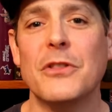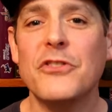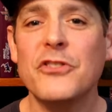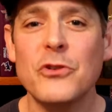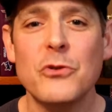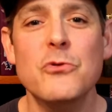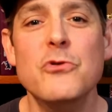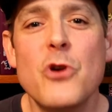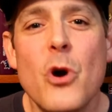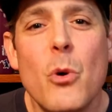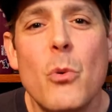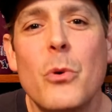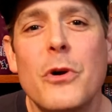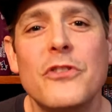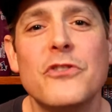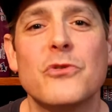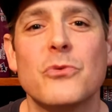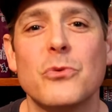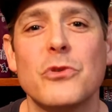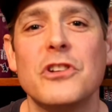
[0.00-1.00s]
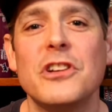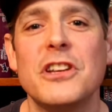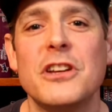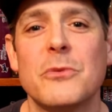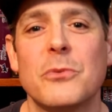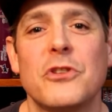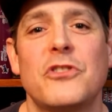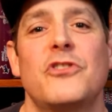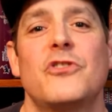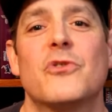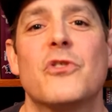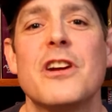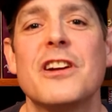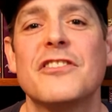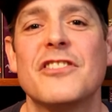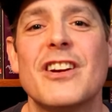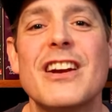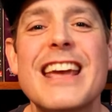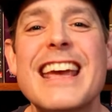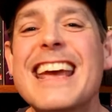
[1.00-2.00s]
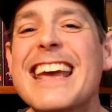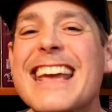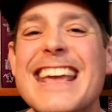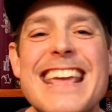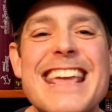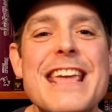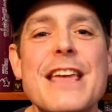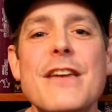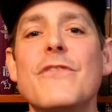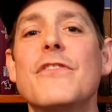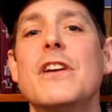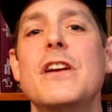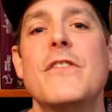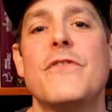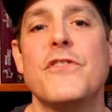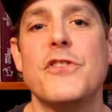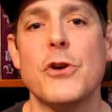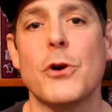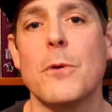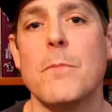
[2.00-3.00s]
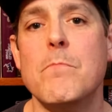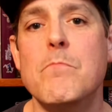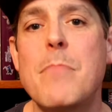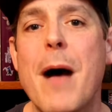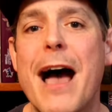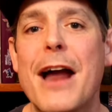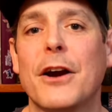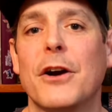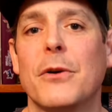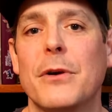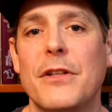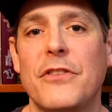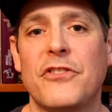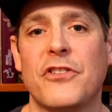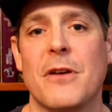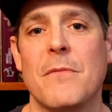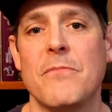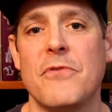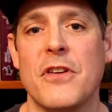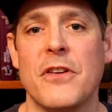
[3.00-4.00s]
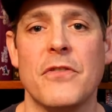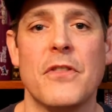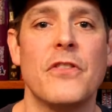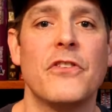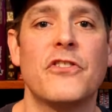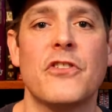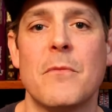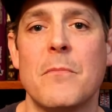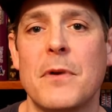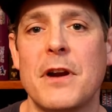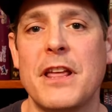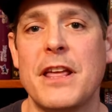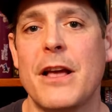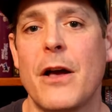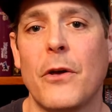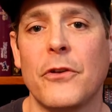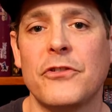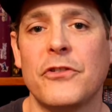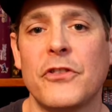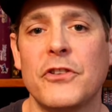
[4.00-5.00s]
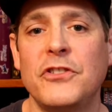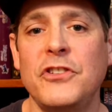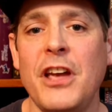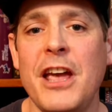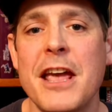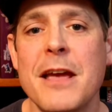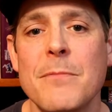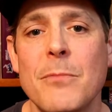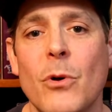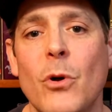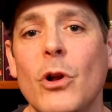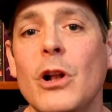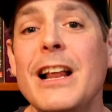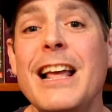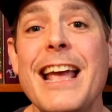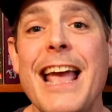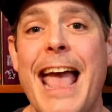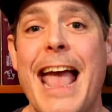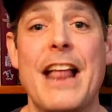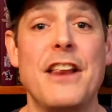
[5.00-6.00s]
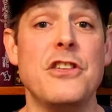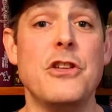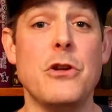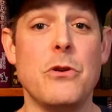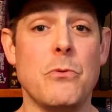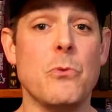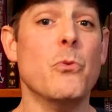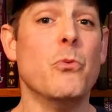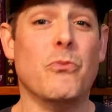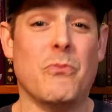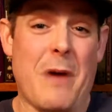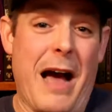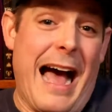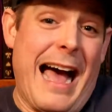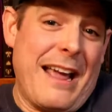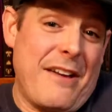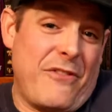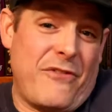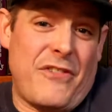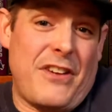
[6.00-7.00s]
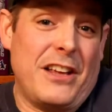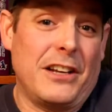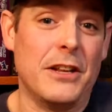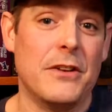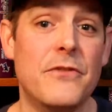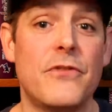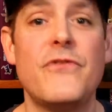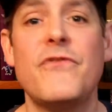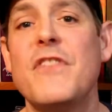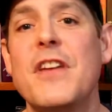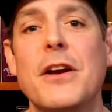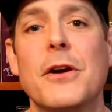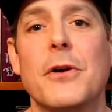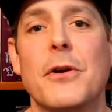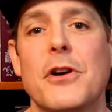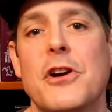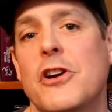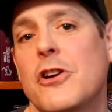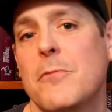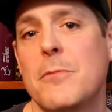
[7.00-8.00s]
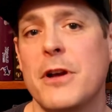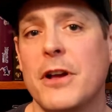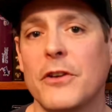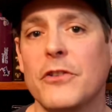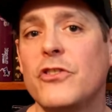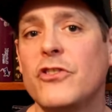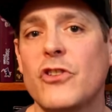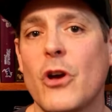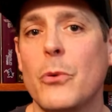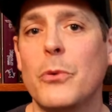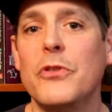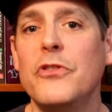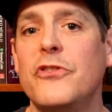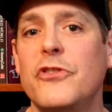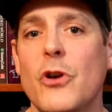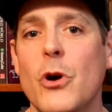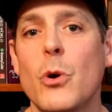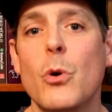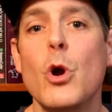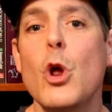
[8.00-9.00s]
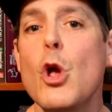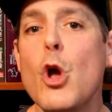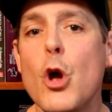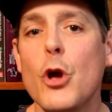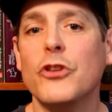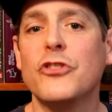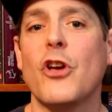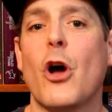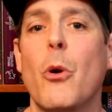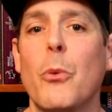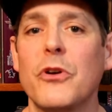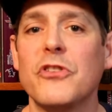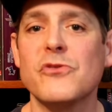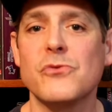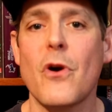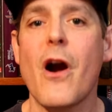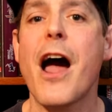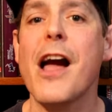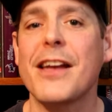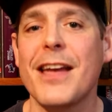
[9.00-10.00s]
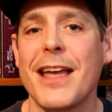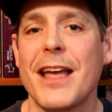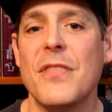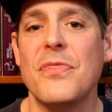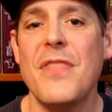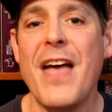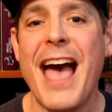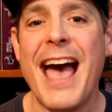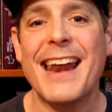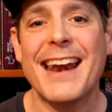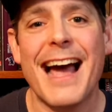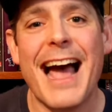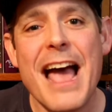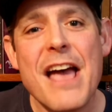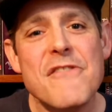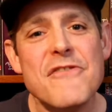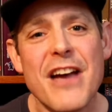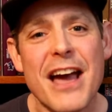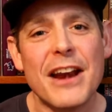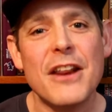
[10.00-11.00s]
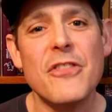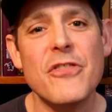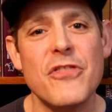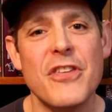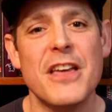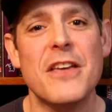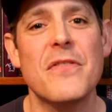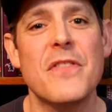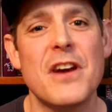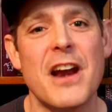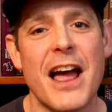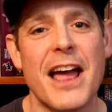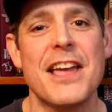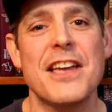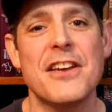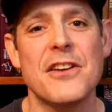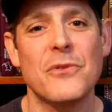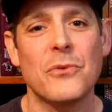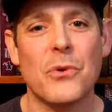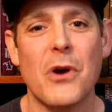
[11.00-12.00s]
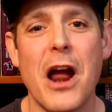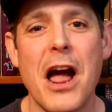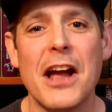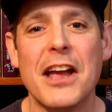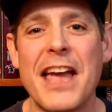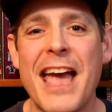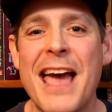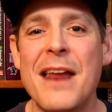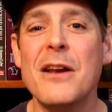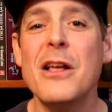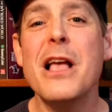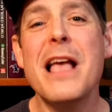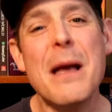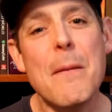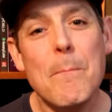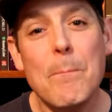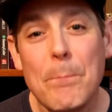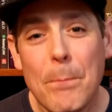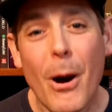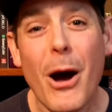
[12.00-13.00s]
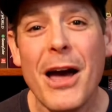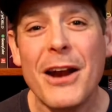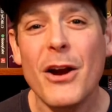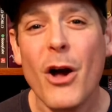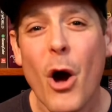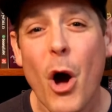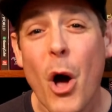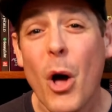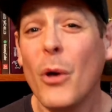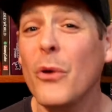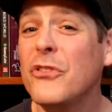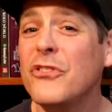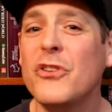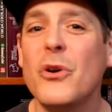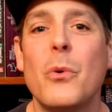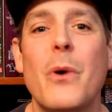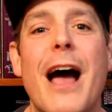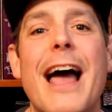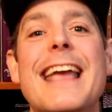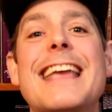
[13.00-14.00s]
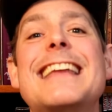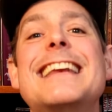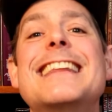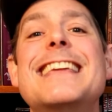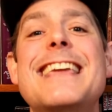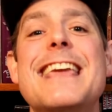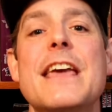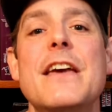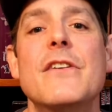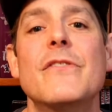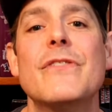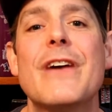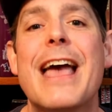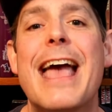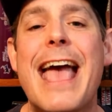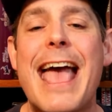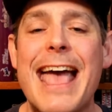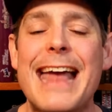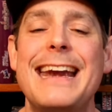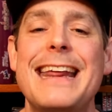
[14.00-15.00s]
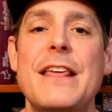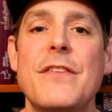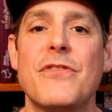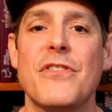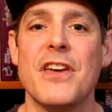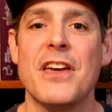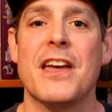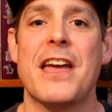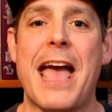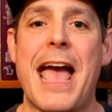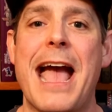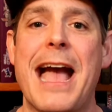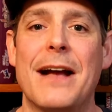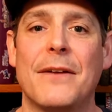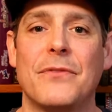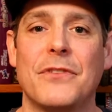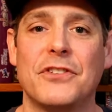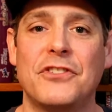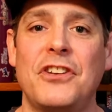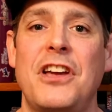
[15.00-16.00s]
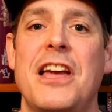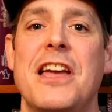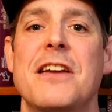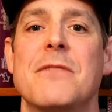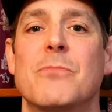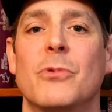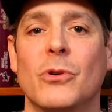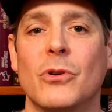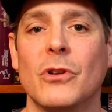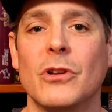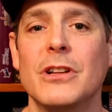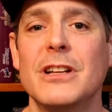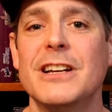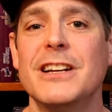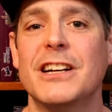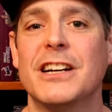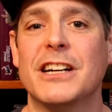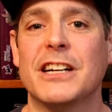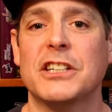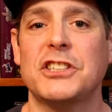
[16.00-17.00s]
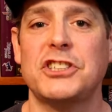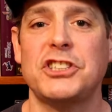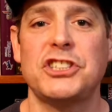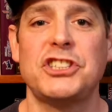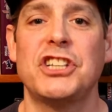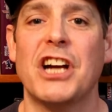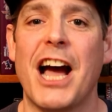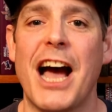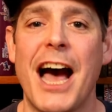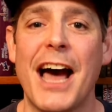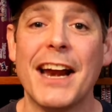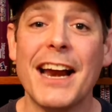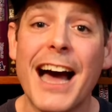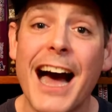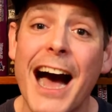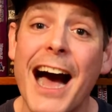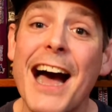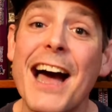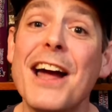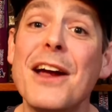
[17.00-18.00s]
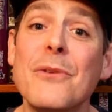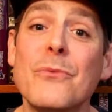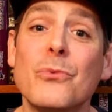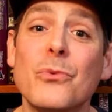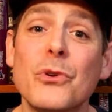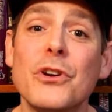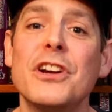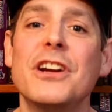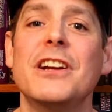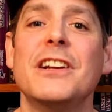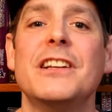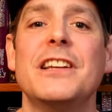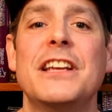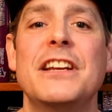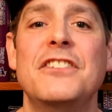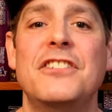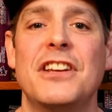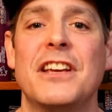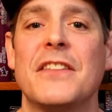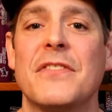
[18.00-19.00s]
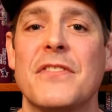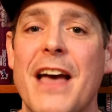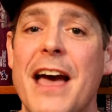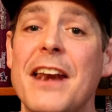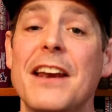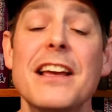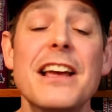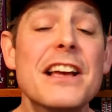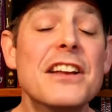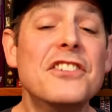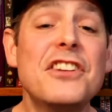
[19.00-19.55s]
And so no one's really restricted, even if you're better at something than somebody else at the table and I feel inferior because so-and-so is always rocking at that. I've got a thing that I can rock at, but also I can give anything at the table a shot. I really dig that.